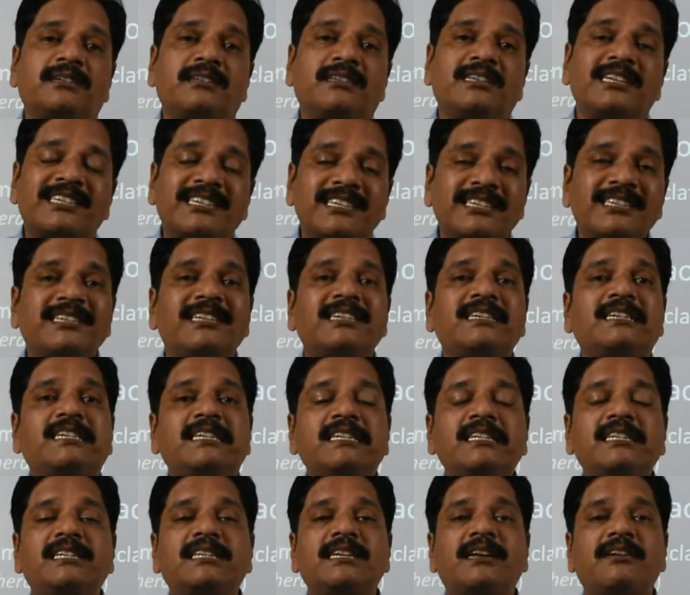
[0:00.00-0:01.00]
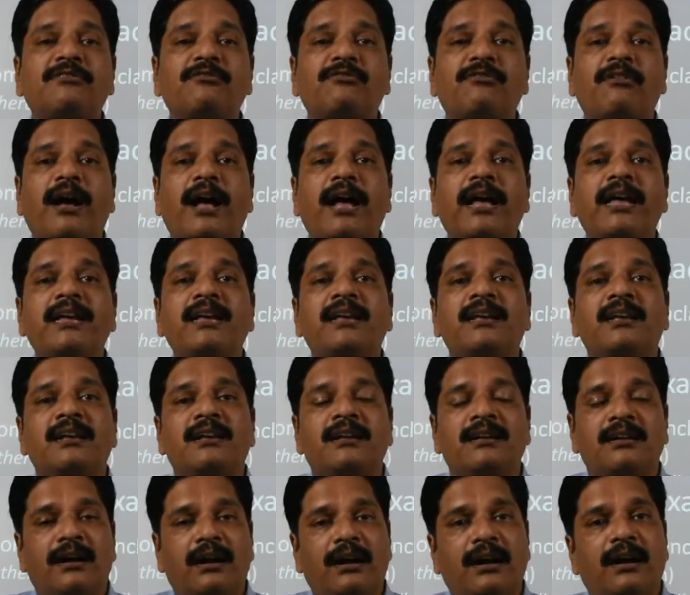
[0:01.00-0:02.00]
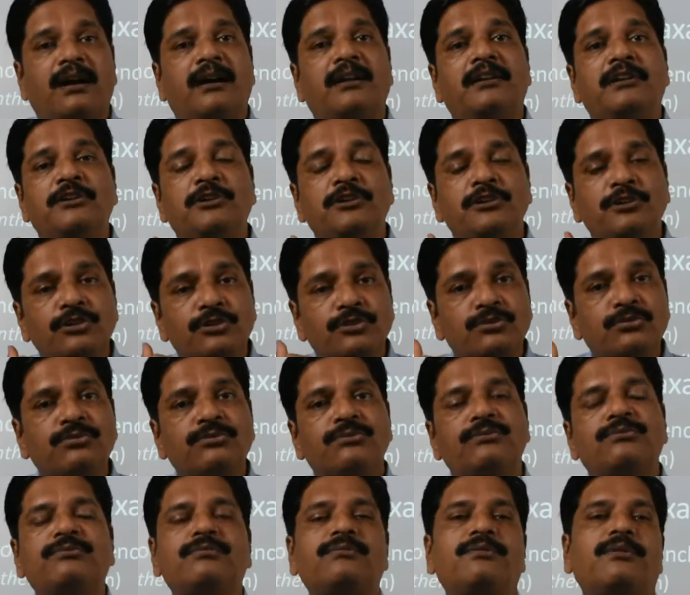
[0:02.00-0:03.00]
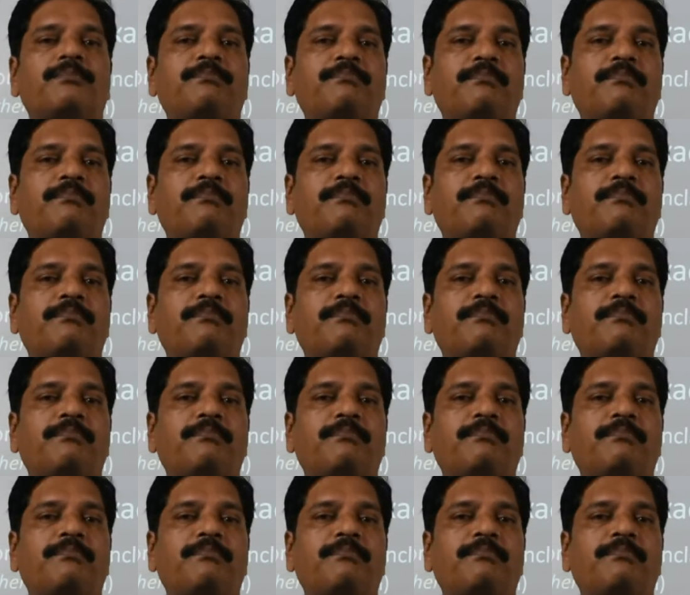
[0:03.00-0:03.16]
this is the reason why a new